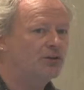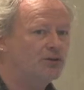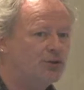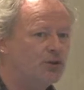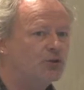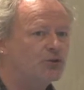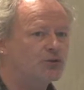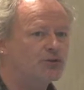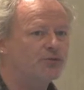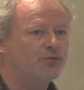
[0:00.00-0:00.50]

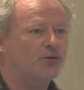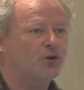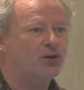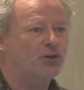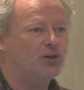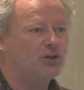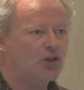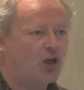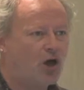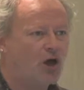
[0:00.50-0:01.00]
use for a
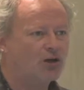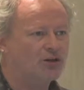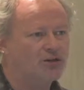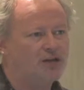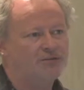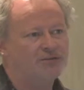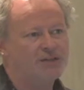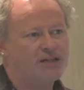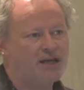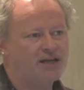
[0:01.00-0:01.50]
lot
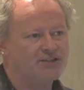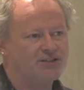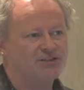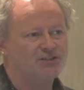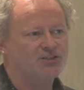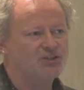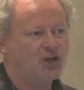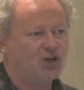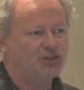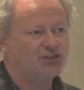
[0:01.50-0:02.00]
of
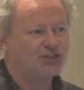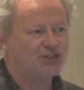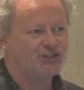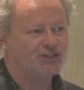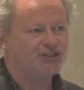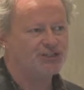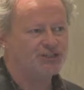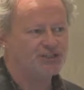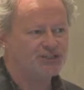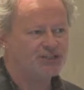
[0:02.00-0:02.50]
classes, not
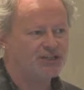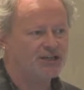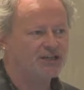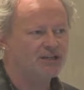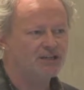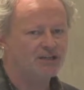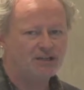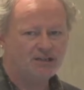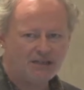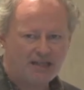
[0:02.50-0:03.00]
just a
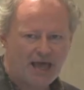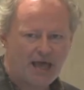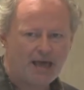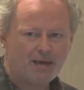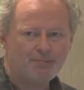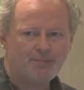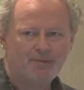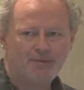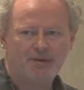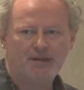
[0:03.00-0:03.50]
single
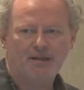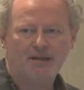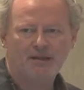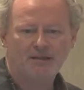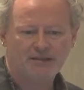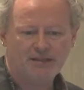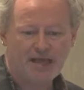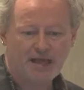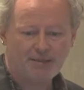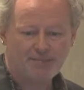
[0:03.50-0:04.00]

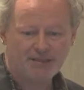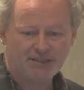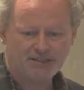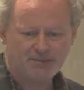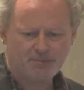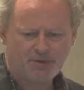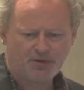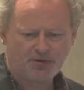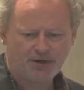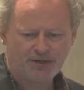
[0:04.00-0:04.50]
lab
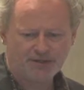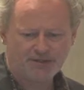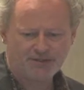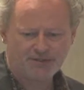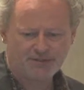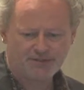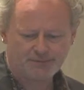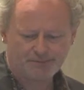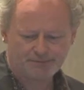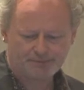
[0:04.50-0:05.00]
experience.